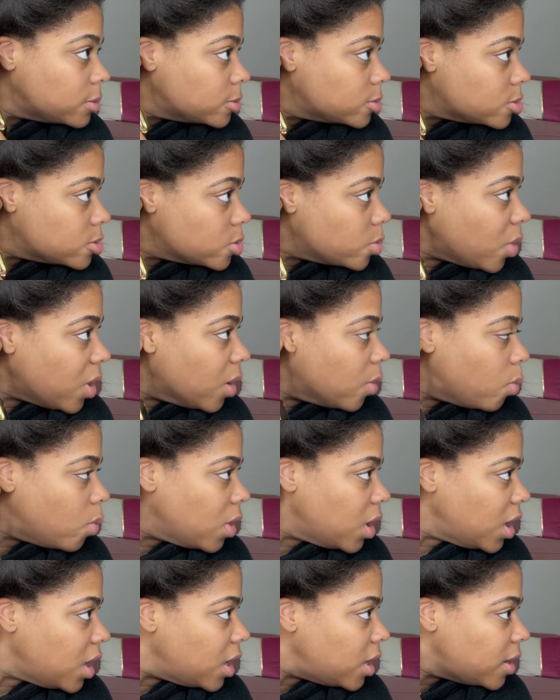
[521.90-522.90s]
do our
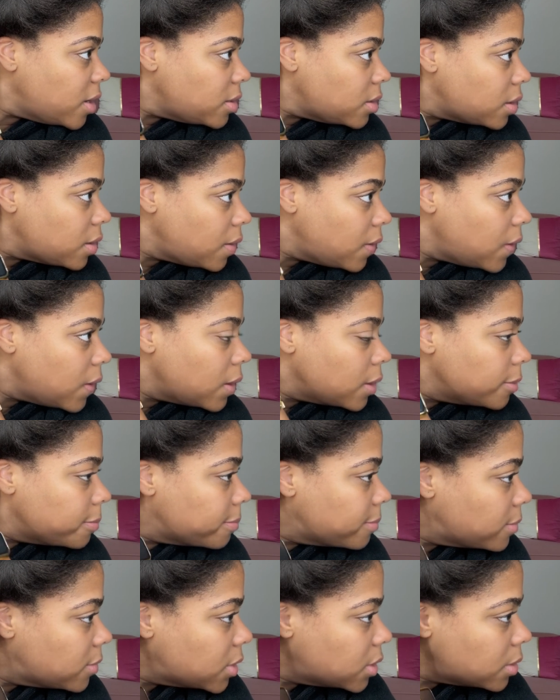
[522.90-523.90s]
wand
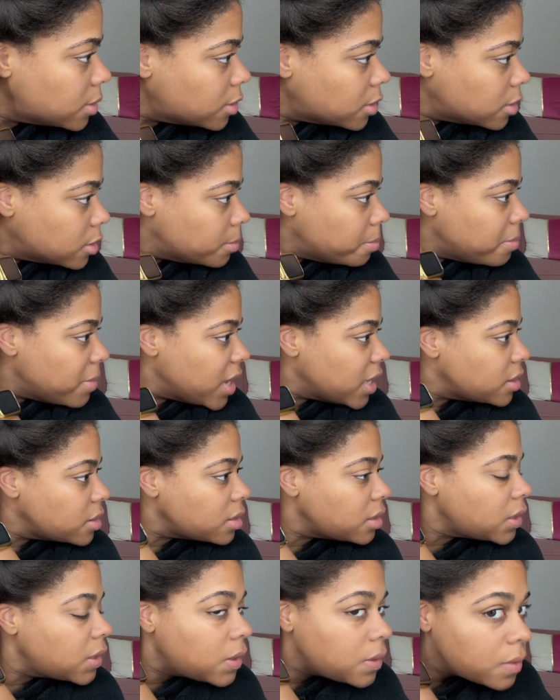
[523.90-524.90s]

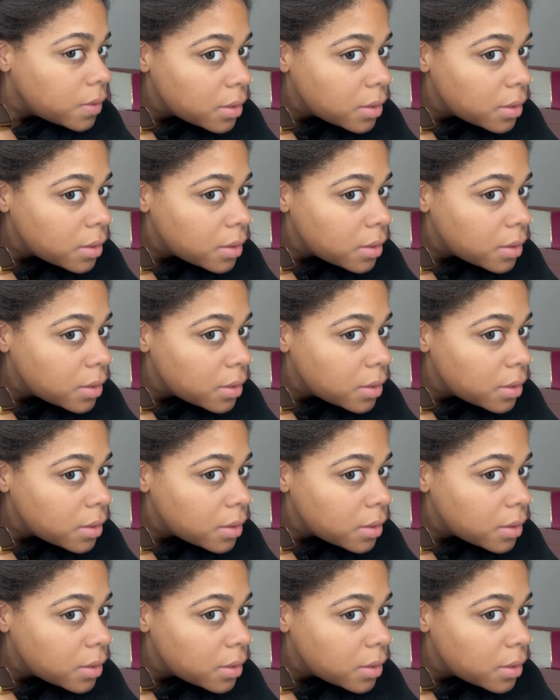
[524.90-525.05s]
method.